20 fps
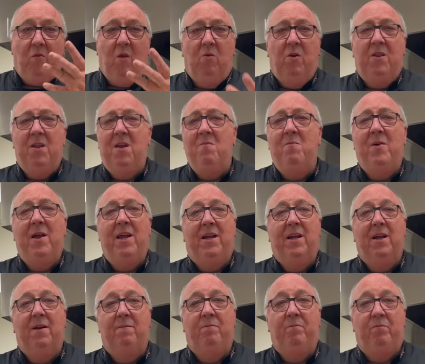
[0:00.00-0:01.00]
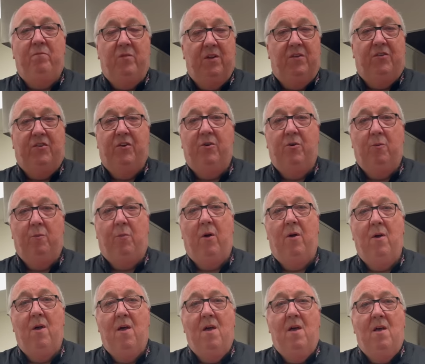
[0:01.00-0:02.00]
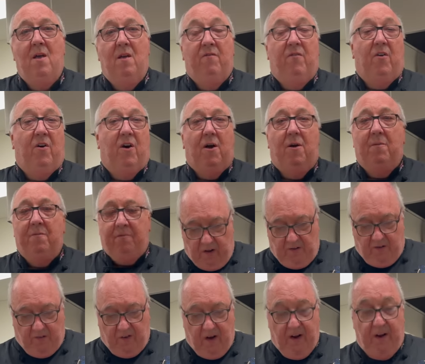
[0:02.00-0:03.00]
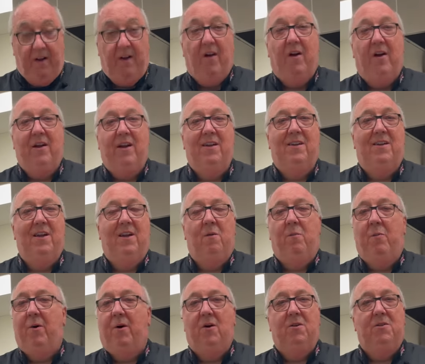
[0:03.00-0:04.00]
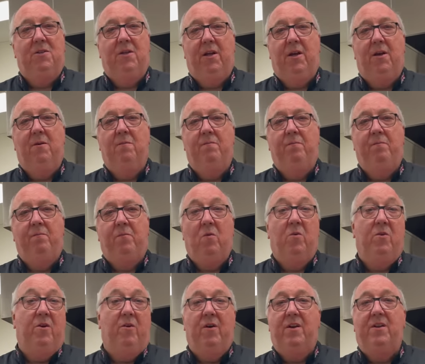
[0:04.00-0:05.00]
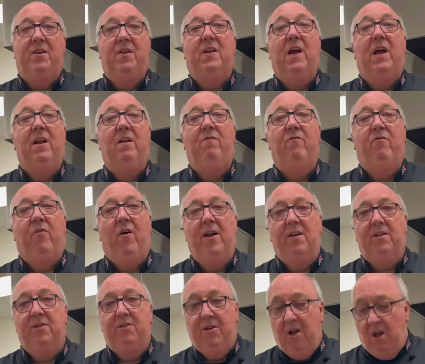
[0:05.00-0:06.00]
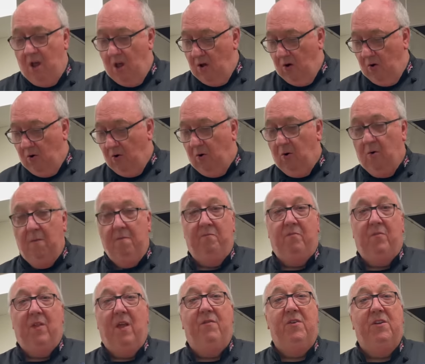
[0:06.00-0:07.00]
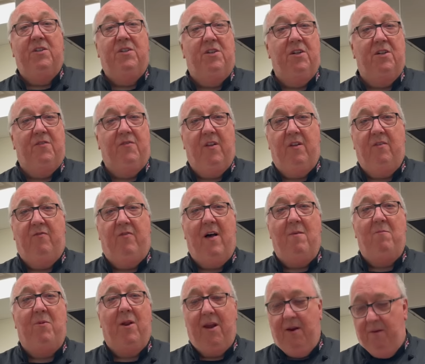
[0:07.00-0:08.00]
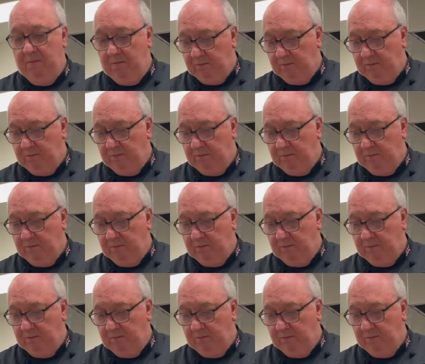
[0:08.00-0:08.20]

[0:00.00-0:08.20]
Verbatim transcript: Whether you're making the soup for a fine dining dinner party, when you're entertaining friends, or if it's just for the family,